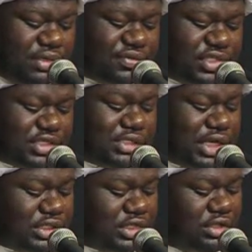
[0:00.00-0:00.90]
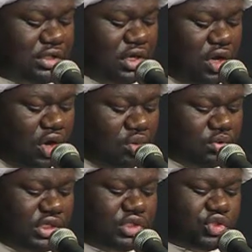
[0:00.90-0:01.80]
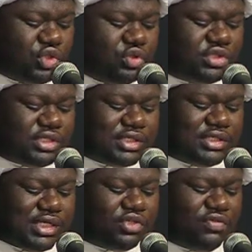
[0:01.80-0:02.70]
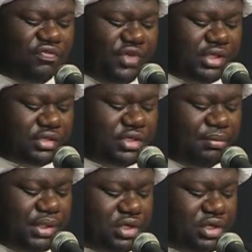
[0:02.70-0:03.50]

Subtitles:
of succession. Only true successor fit to be